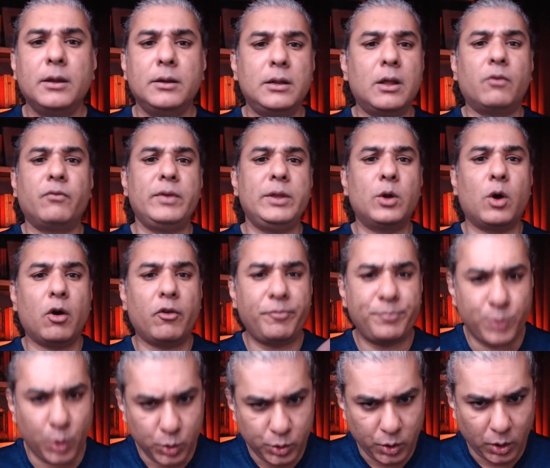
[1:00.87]
Now we know of
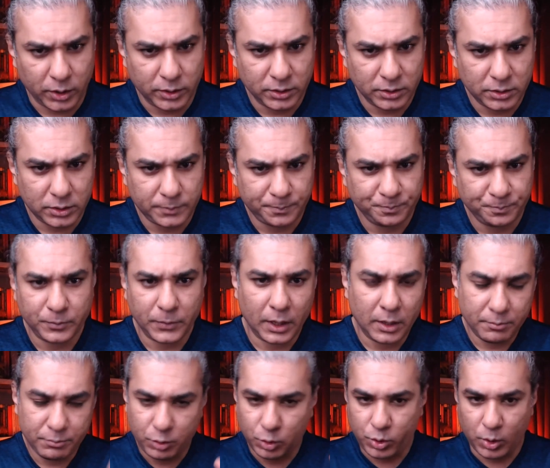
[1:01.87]
protons.
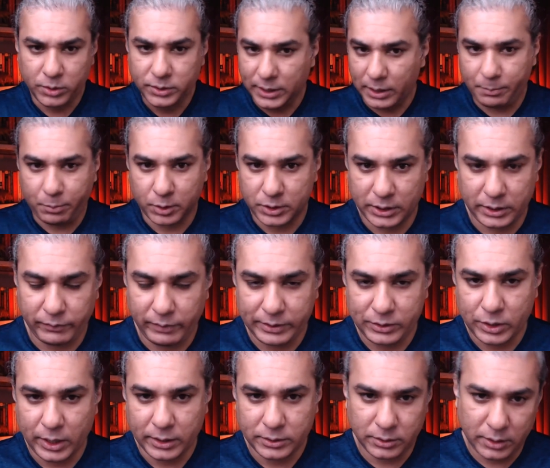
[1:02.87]
Protons are positively
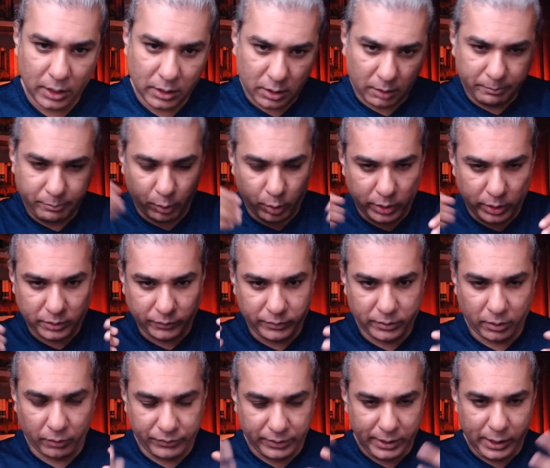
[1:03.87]
charged. They are components of
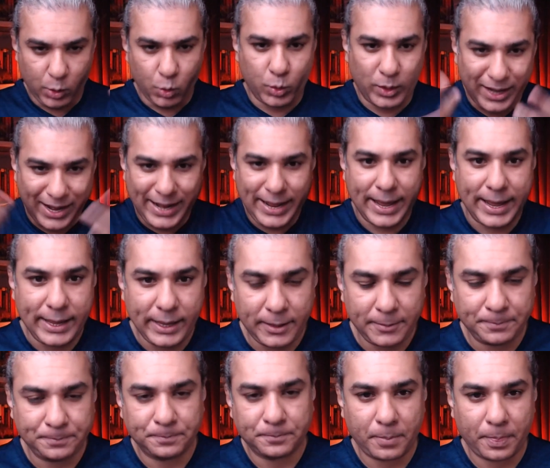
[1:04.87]
the nuclei,
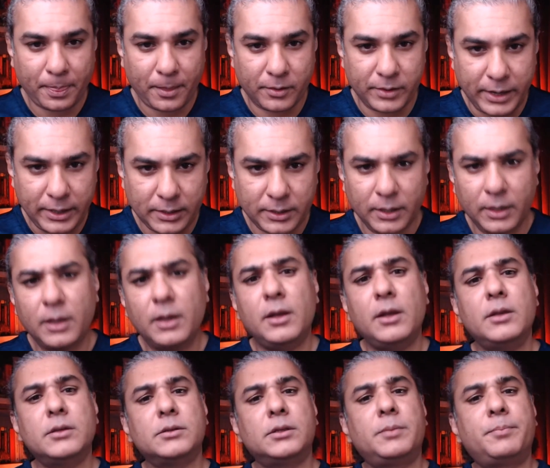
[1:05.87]
right?
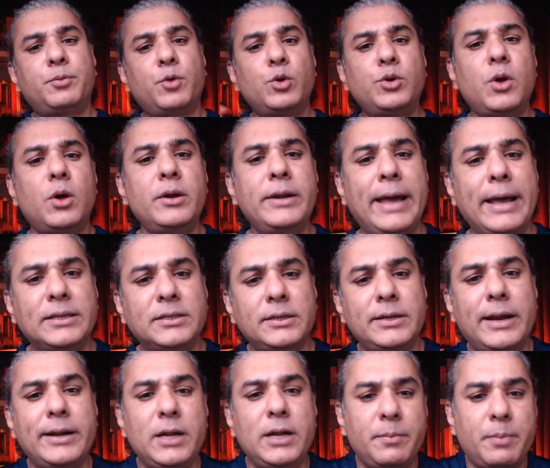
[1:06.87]
So the proton has an
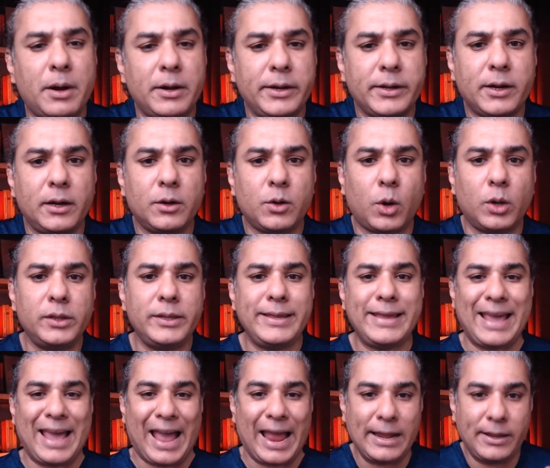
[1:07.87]
antiparticle called the
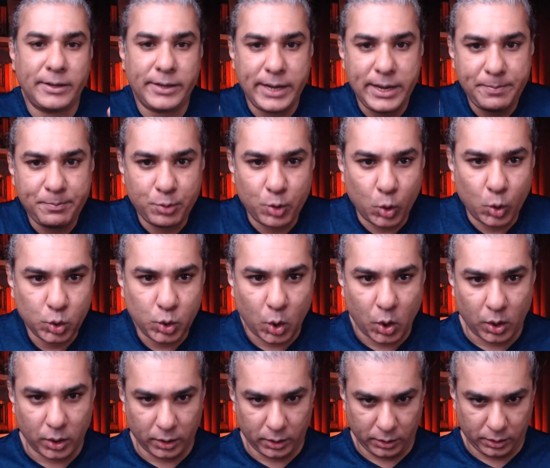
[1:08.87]

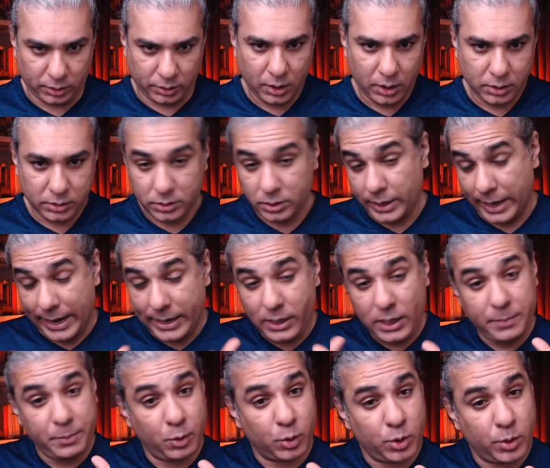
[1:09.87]
antiproton. So the
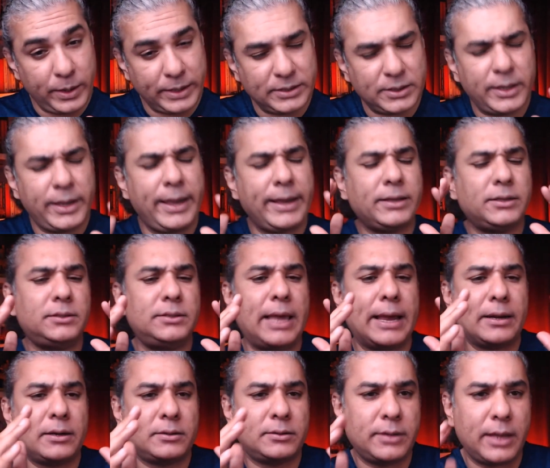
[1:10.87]
antiproton has the
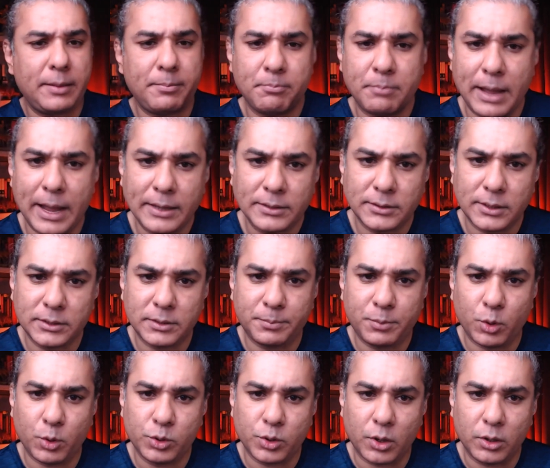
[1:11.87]
exact same mass as a
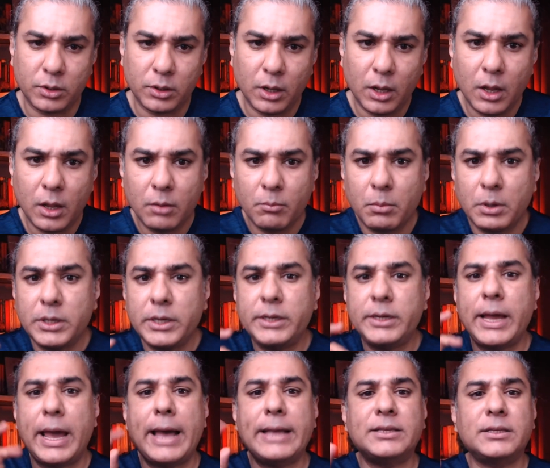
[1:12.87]
proton, but it
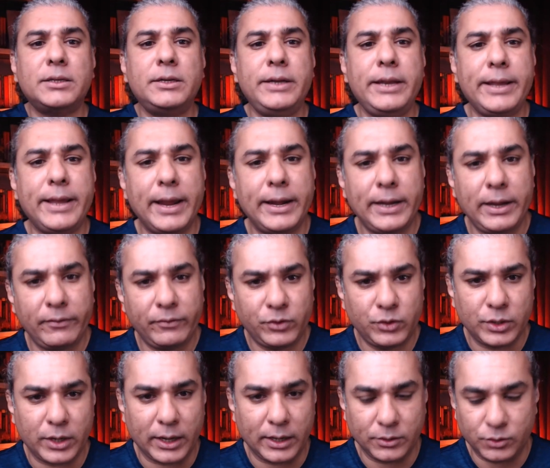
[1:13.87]
has a negative
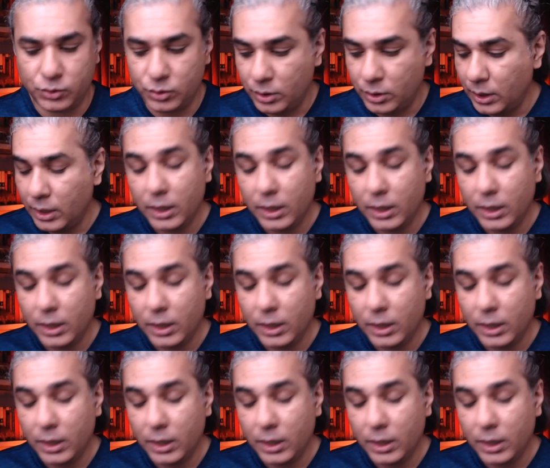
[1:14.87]
charge.